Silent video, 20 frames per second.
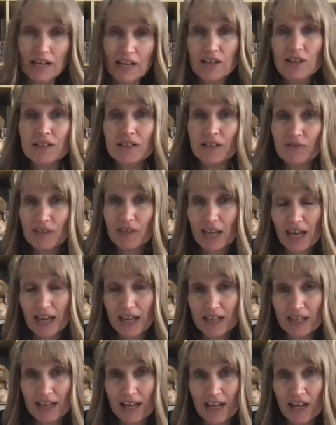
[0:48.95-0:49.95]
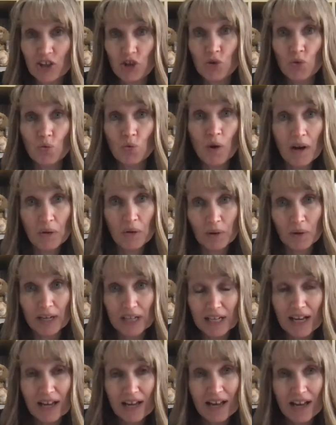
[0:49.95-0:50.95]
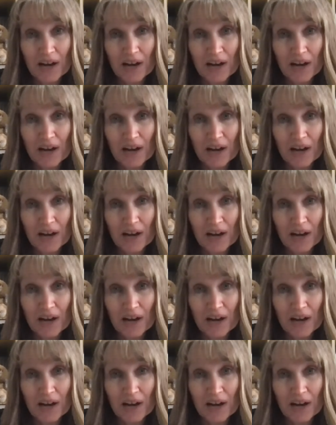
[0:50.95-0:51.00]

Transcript: and you live in Canada and you want one,